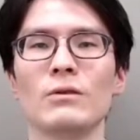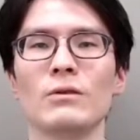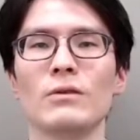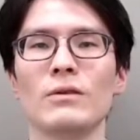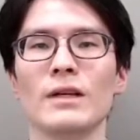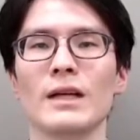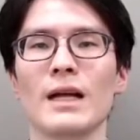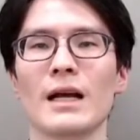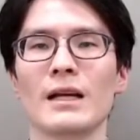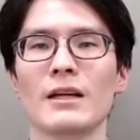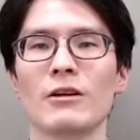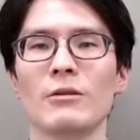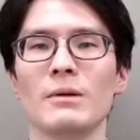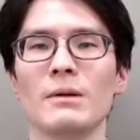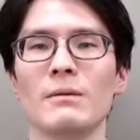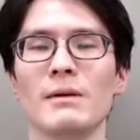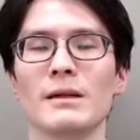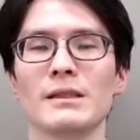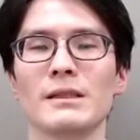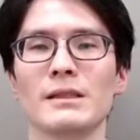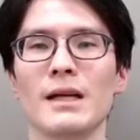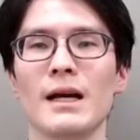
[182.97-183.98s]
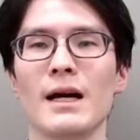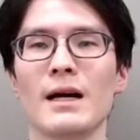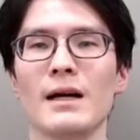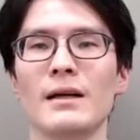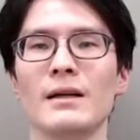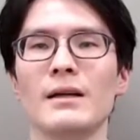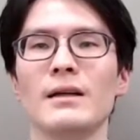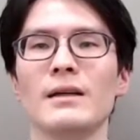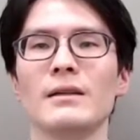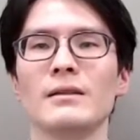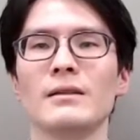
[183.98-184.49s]
writes directly to the
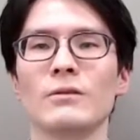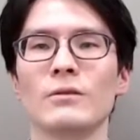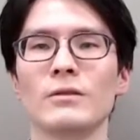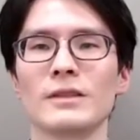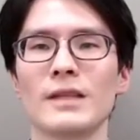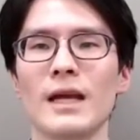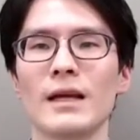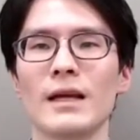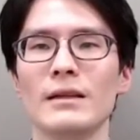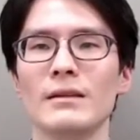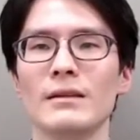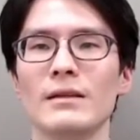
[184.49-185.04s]
data node,